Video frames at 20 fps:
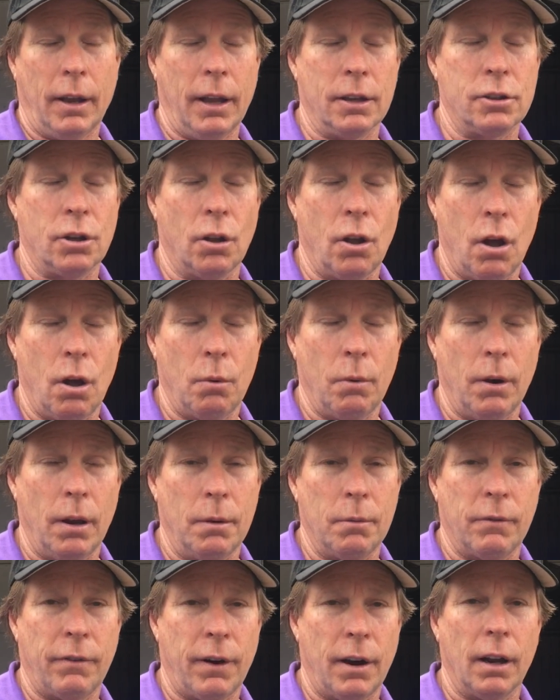gets along with
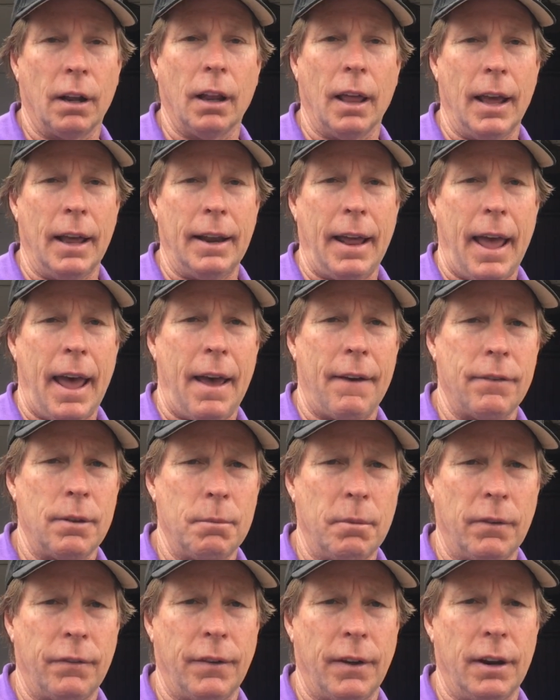him. Very glad to have
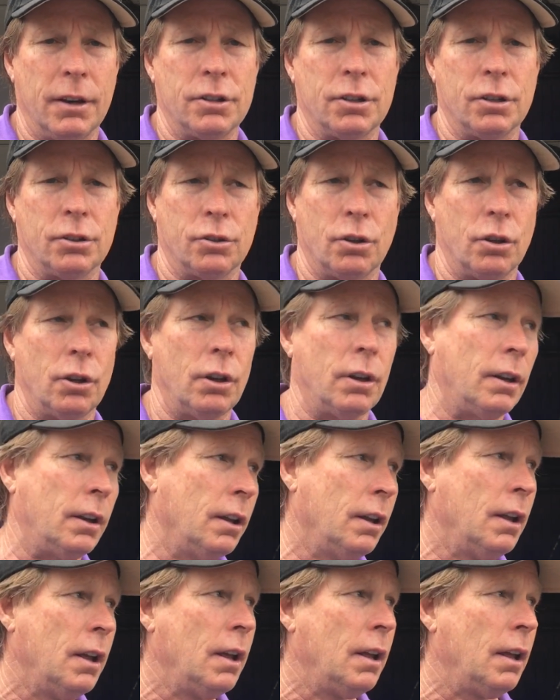him. He finishes good. He,
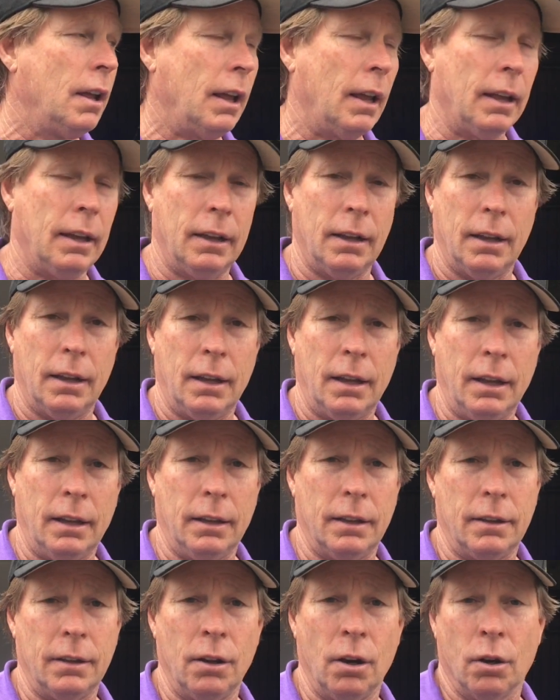he, he,
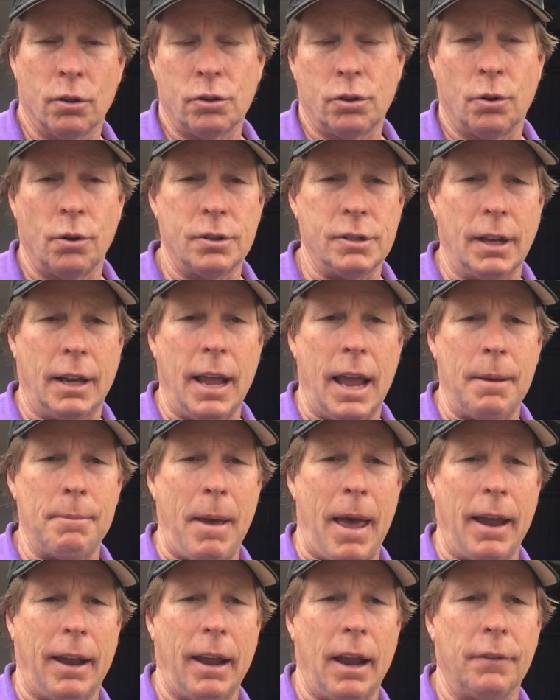you know, as soon as he came
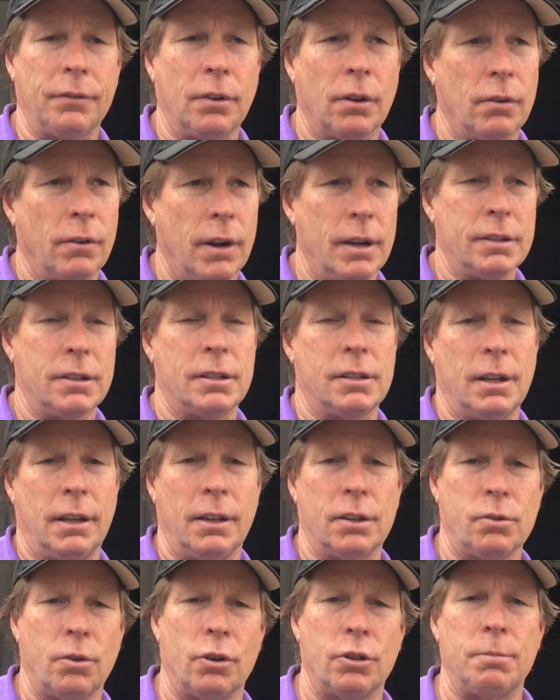back after the race, he said,
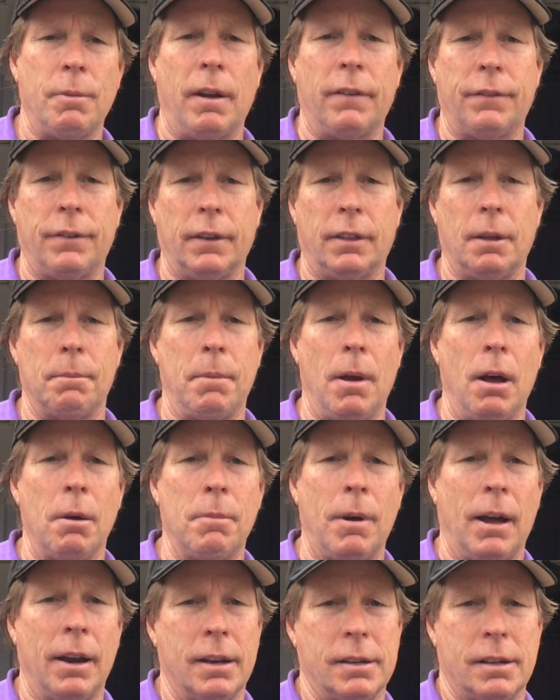"This horse might fit the
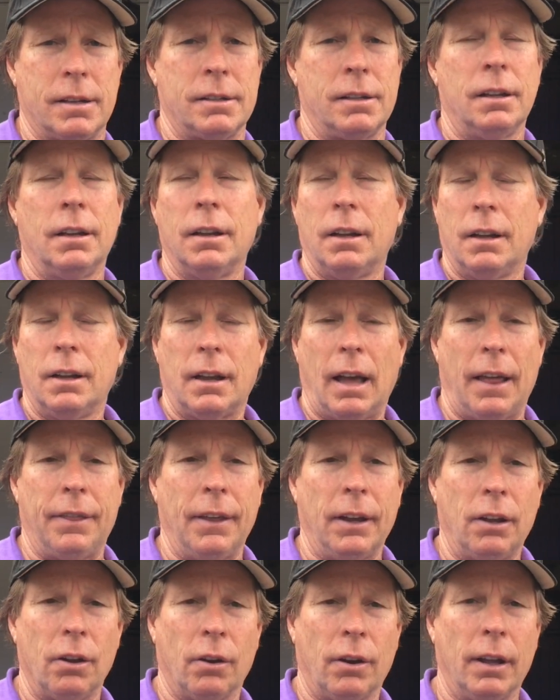Belmont." He says, "I
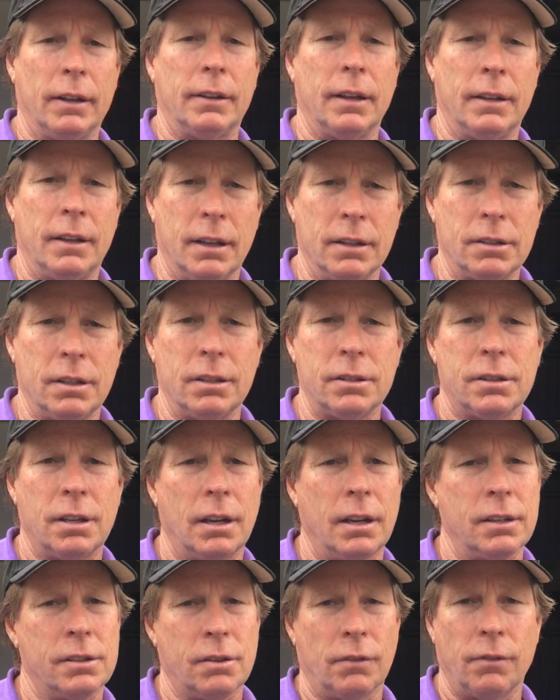think he'll get the distance,"
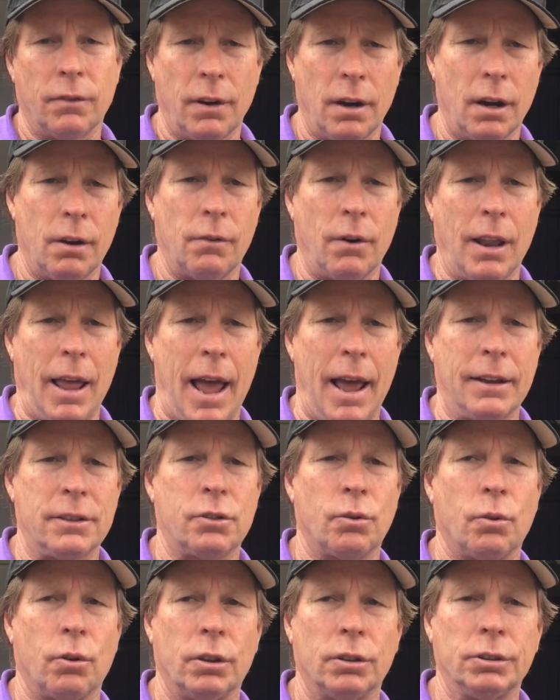and he's a very
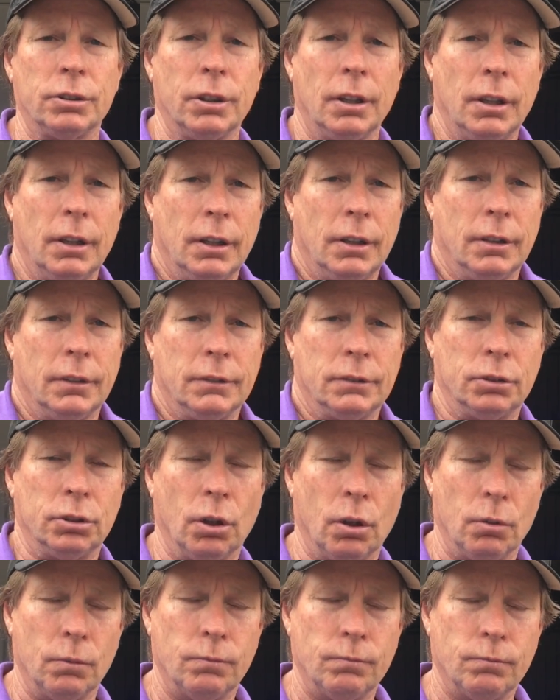relaxed horse.
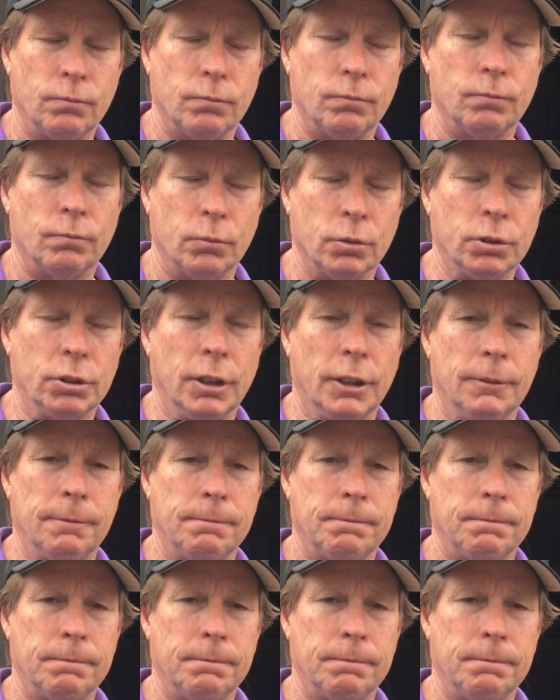So we'll see.